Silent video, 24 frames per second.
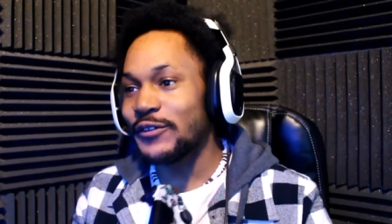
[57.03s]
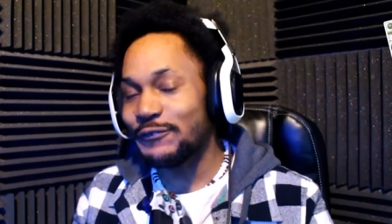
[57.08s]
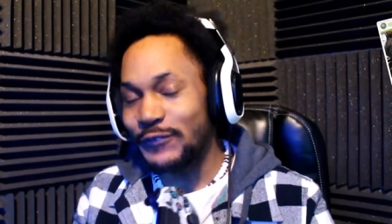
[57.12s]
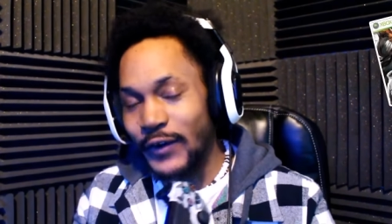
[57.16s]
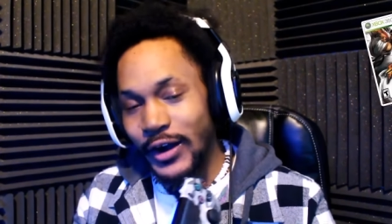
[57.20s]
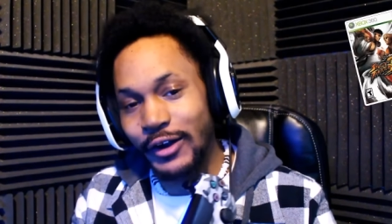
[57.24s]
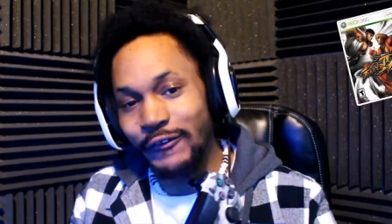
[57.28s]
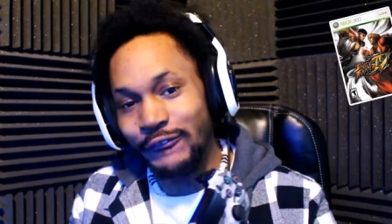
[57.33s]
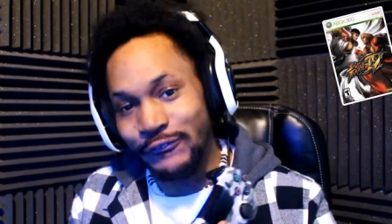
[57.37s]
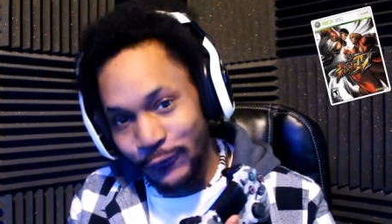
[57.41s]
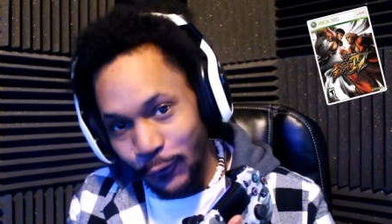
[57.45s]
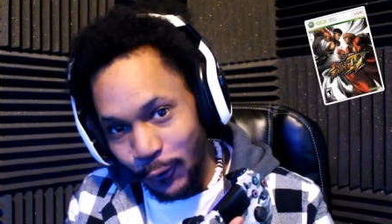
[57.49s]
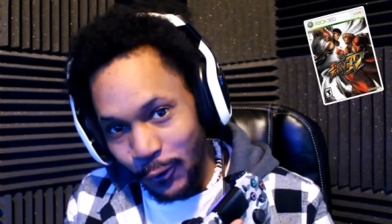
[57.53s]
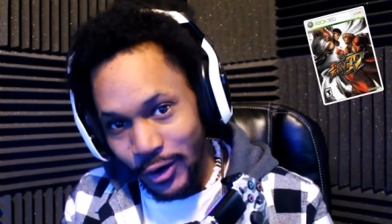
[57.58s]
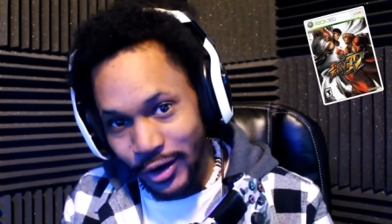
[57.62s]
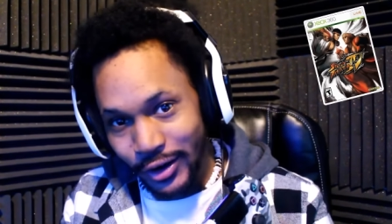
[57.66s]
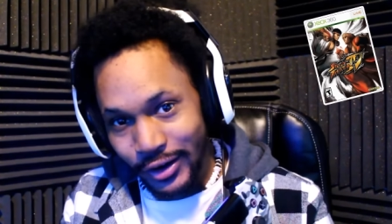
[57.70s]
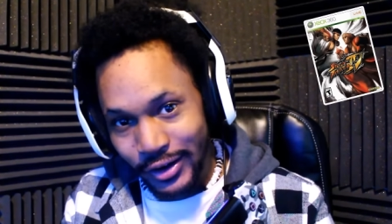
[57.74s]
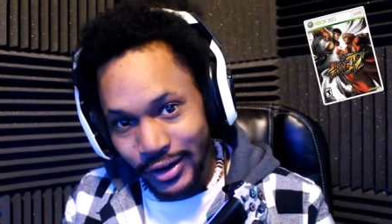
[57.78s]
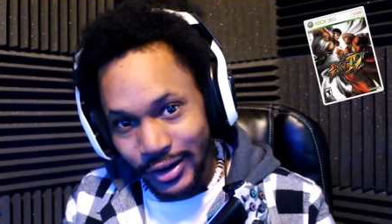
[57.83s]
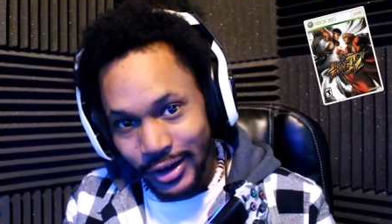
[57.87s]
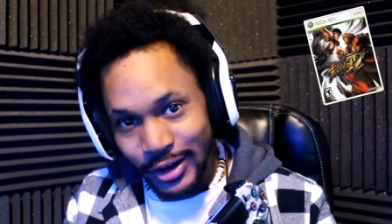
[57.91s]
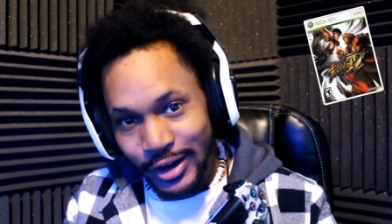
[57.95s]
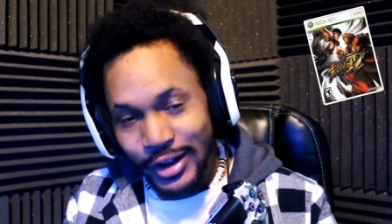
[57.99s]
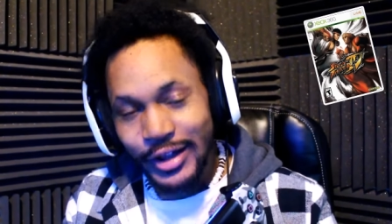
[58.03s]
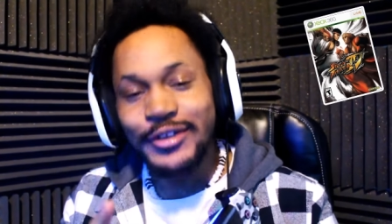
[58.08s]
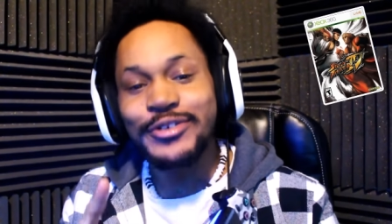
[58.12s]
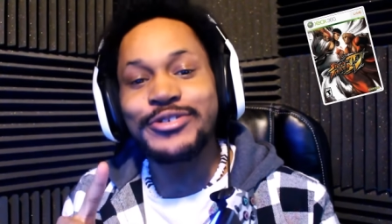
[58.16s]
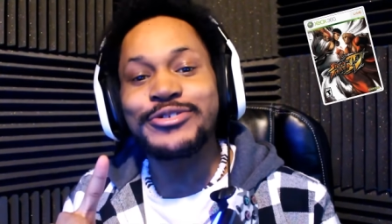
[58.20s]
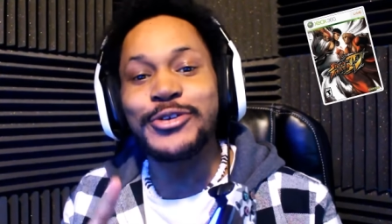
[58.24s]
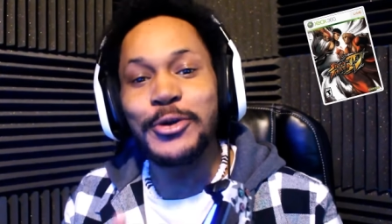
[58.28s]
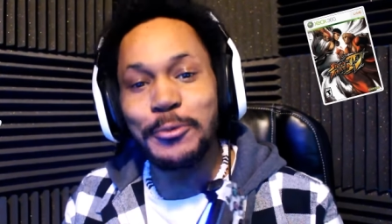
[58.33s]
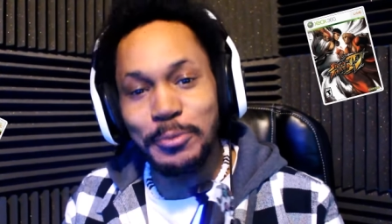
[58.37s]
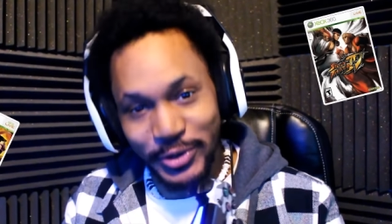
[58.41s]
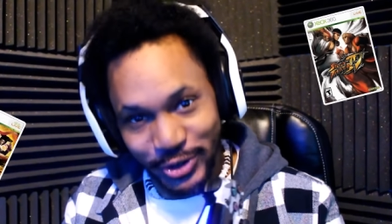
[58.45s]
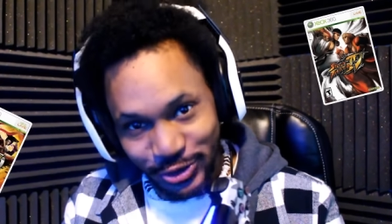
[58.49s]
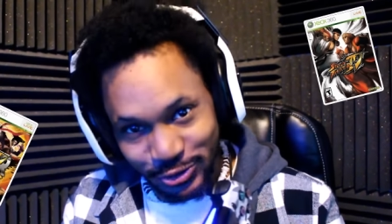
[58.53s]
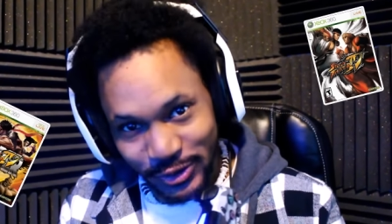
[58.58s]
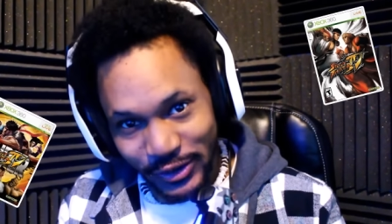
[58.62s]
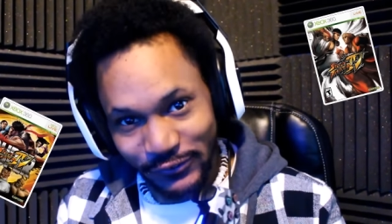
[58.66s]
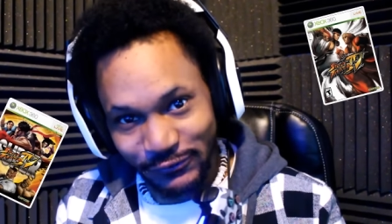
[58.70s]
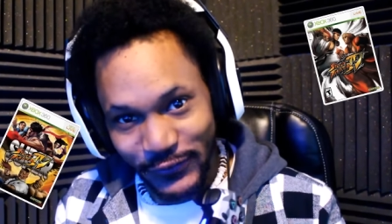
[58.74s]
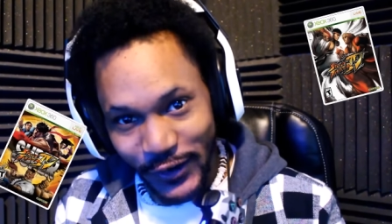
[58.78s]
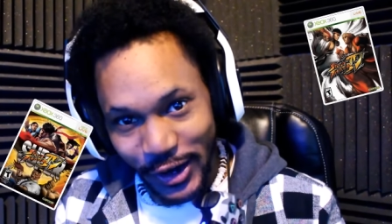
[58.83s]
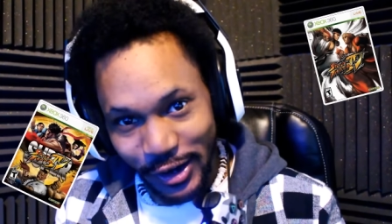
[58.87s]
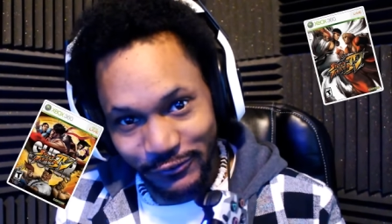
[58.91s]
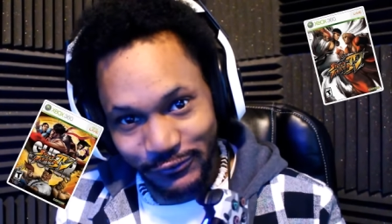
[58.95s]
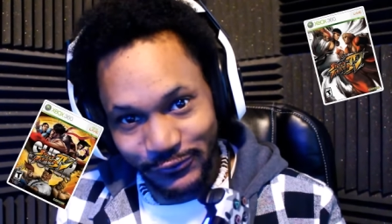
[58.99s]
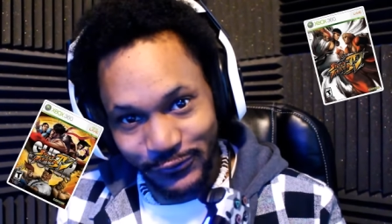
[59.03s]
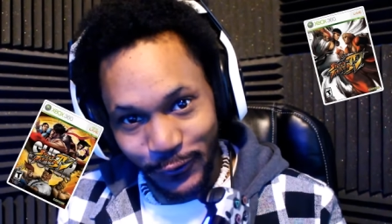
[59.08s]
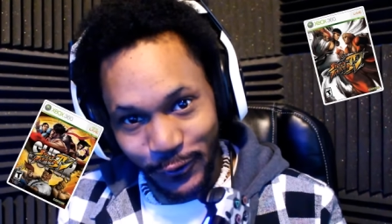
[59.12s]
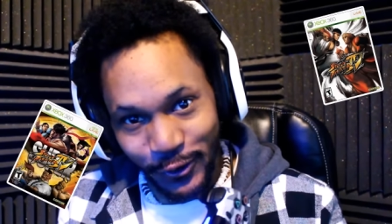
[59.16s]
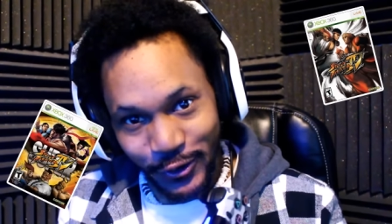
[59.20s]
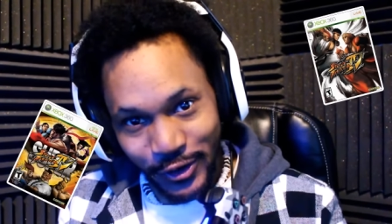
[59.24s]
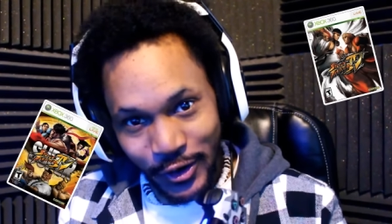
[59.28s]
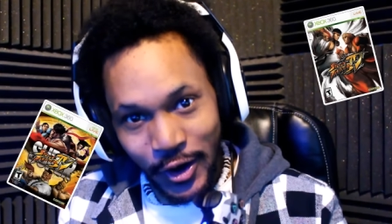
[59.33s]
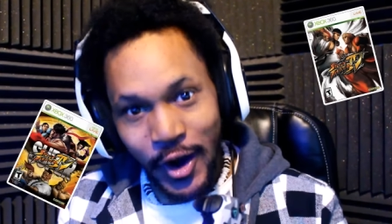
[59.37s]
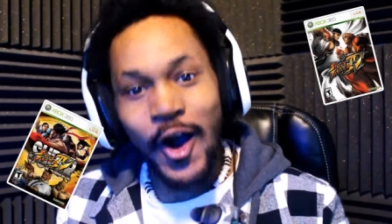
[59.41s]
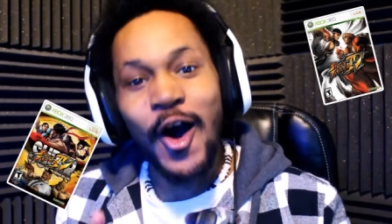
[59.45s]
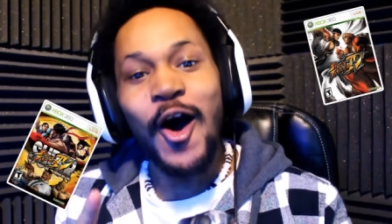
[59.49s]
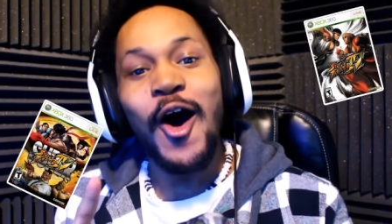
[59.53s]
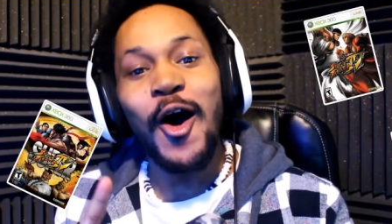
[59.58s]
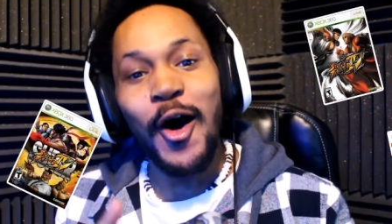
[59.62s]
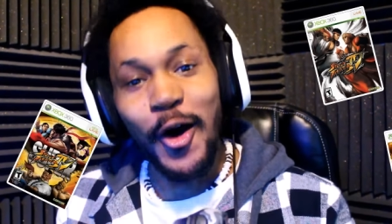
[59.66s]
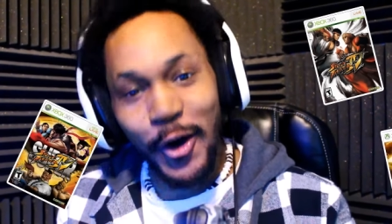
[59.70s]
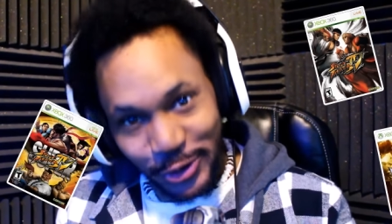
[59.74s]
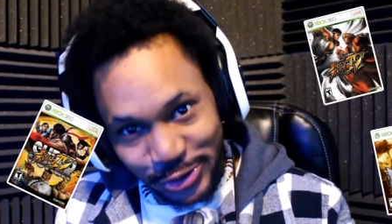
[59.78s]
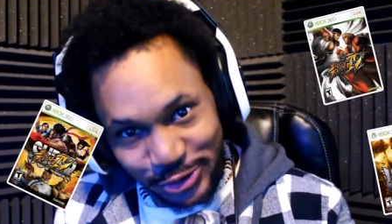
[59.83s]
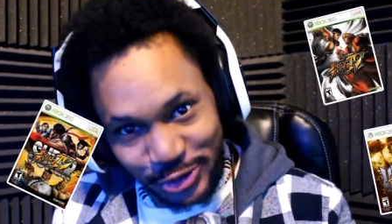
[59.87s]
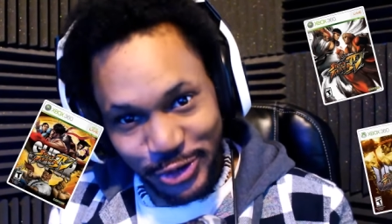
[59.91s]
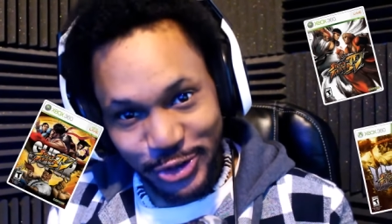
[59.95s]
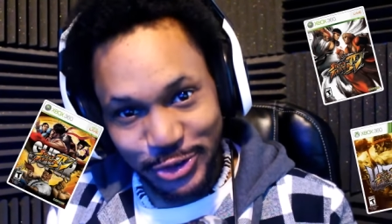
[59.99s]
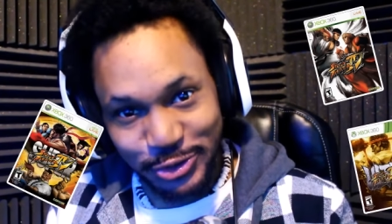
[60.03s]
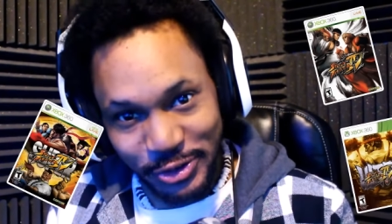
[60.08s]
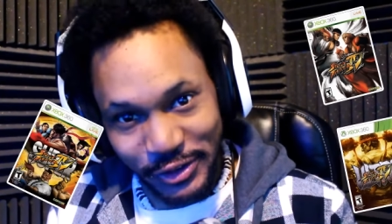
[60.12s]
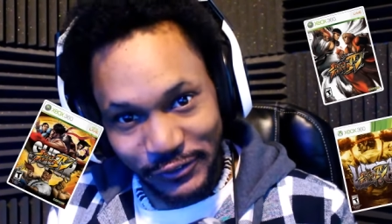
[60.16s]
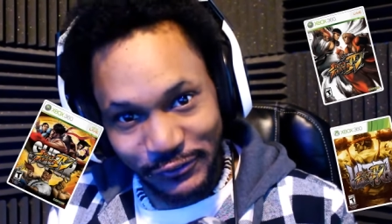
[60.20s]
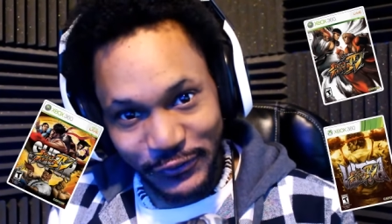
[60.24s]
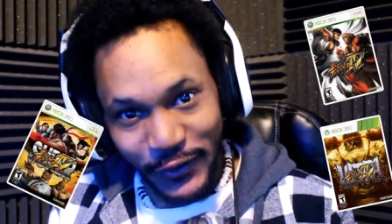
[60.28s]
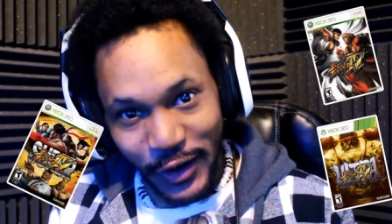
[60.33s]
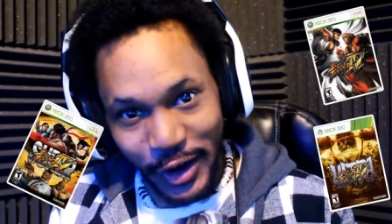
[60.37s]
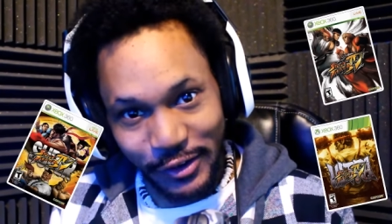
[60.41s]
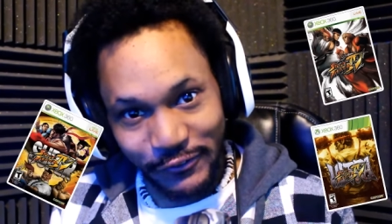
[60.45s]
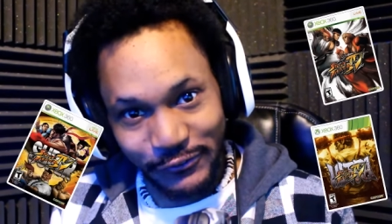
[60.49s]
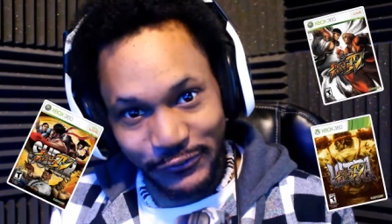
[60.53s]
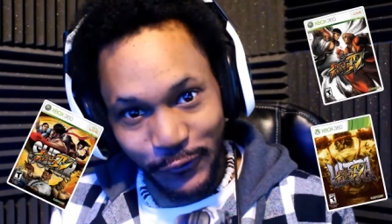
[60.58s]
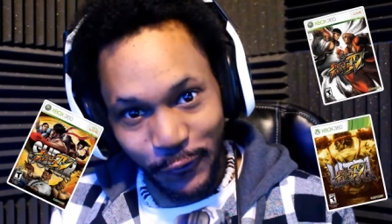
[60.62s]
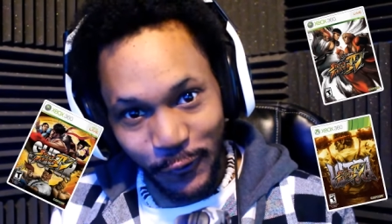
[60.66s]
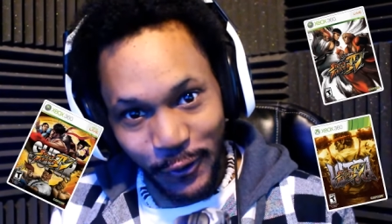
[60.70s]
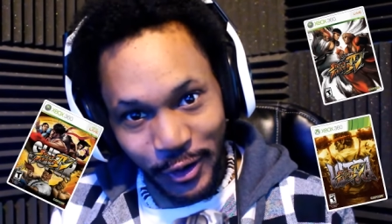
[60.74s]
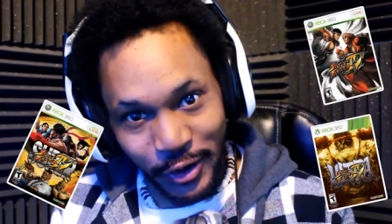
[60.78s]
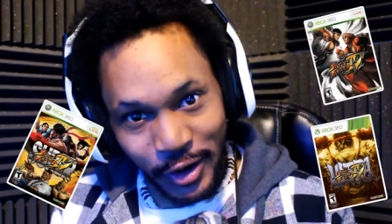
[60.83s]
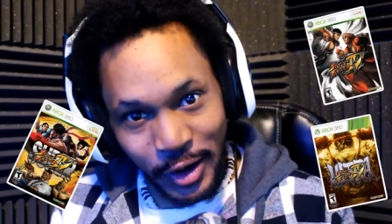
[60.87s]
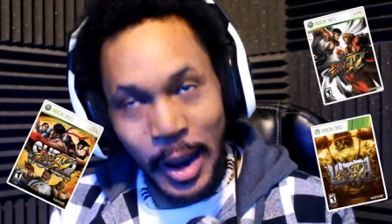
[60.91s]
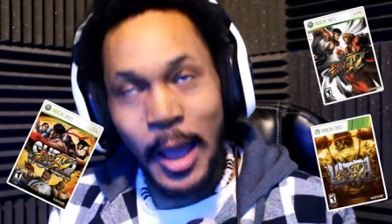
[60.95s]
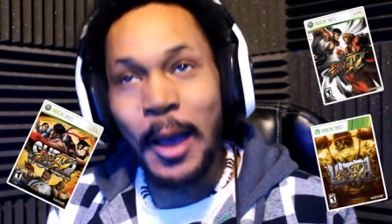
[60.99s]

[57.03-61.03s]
Fighter four, Super Street Fighter four, Ultra Street Fighter four,